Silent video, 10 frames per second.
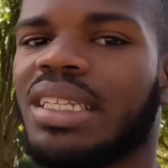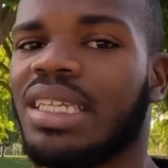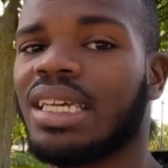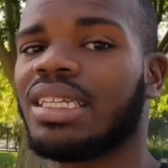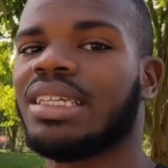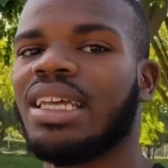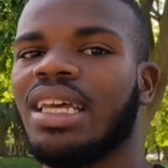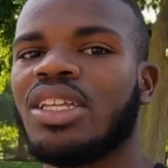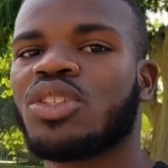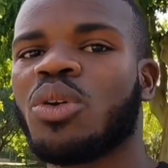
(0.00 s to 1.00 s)
yeah,
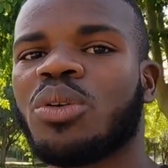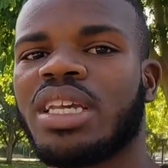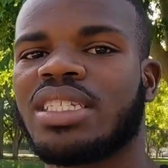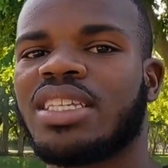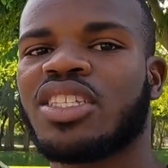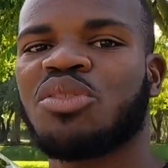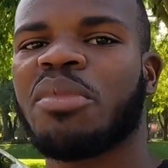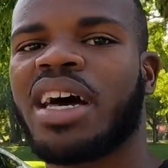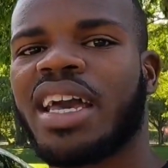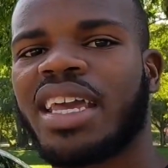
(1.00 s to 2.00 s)
so yes, this is
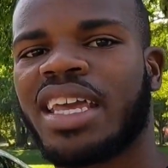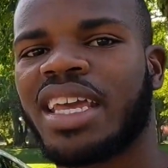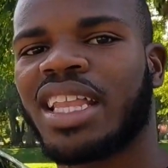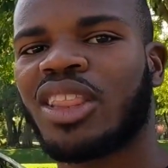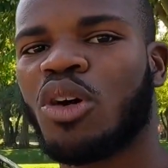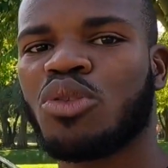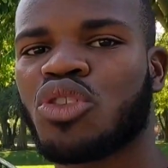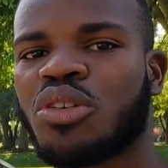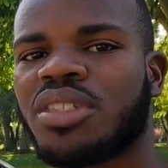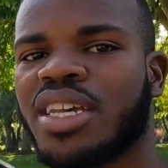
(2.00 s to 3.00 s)
my
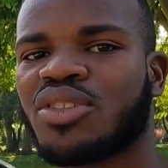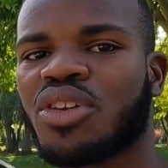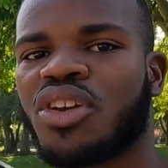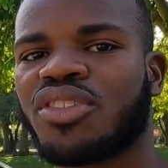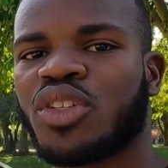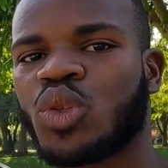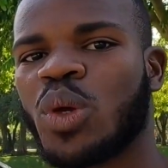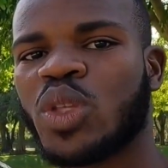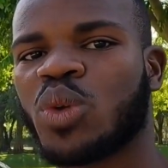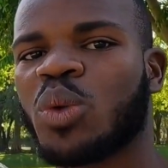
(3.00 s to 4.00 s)
long-term tester. Here is a
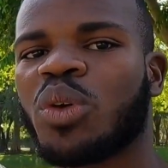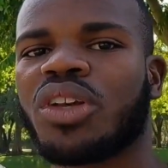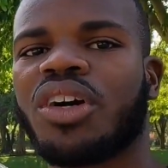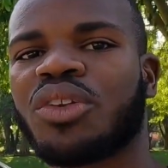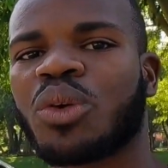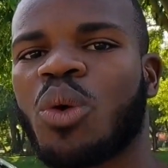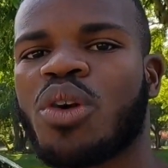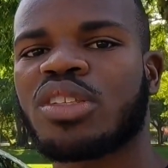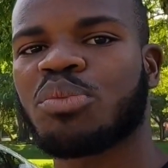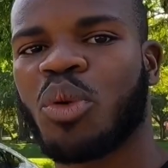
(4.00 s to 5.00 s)
2021 Honda
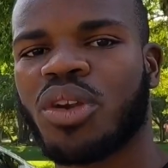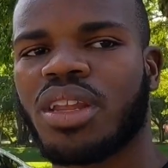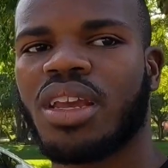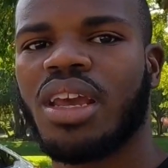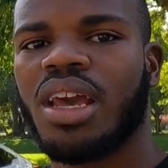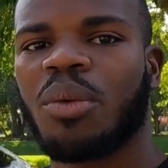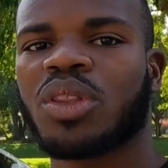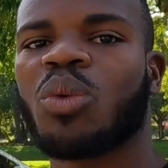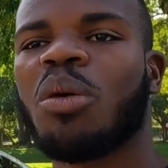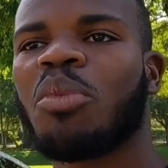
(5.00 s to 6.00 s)
Accord Sport
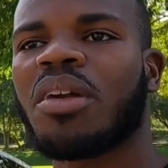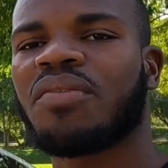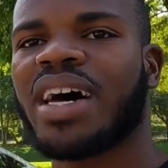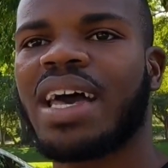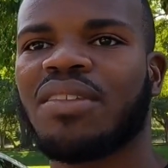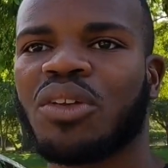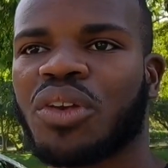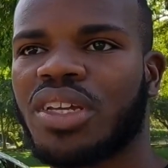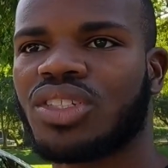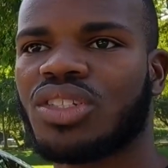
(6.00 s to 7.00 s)
with a 1.5
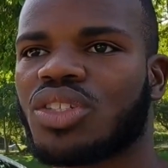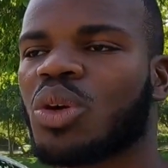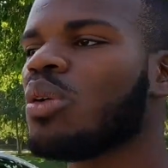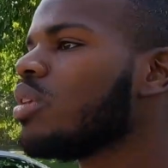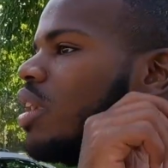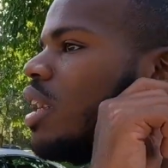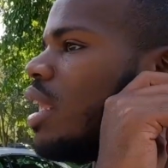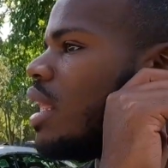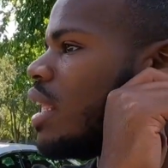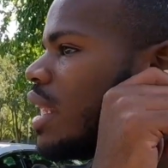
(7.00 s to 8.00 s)
liter engine. So
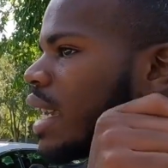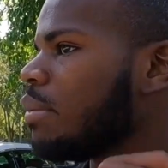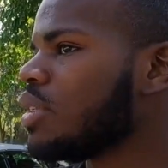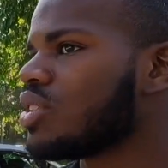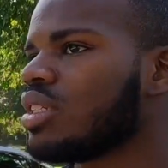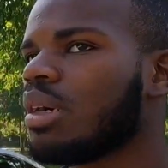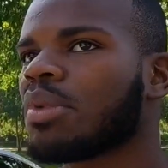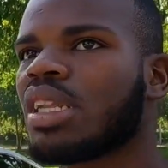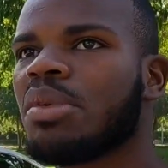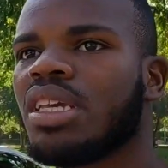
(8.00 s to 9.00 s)
like I mentioned, I'm
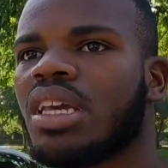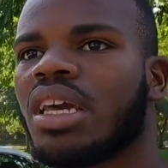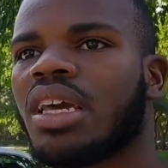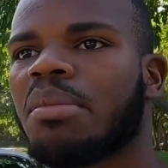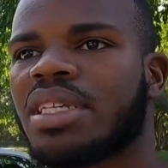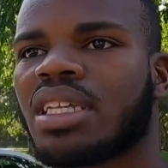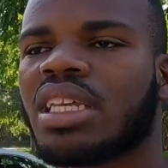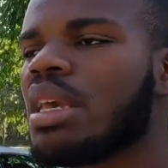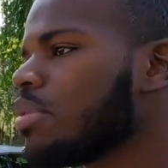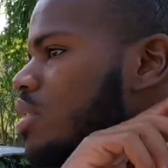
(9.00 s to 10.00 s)
gonna be
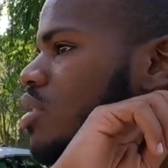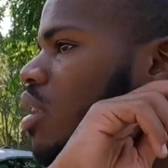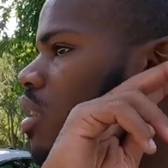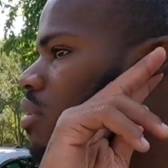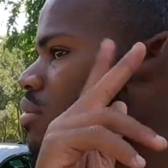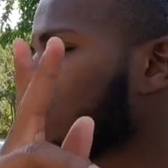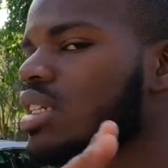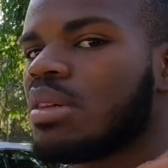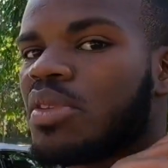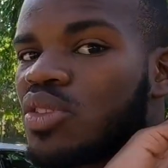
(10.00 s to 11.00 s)
basically keeping this car.
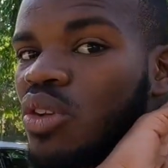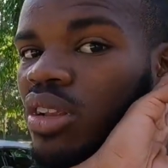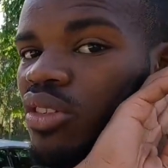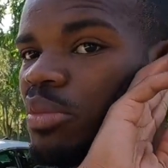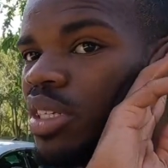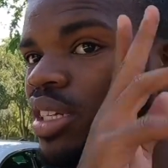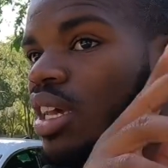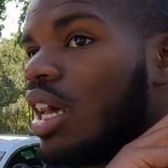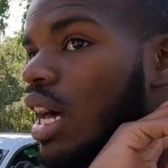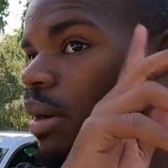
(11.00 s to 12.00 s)
Okay, something's crawling on me.
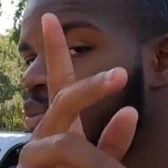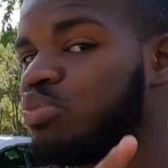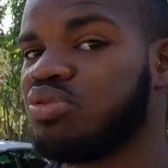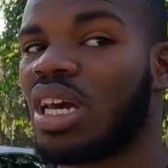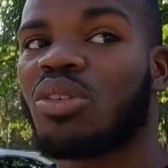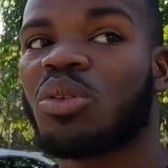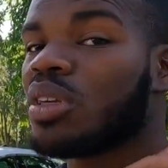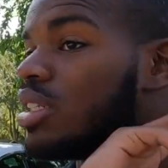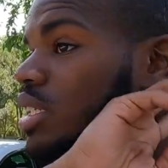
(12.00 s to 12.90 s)
I don't know what it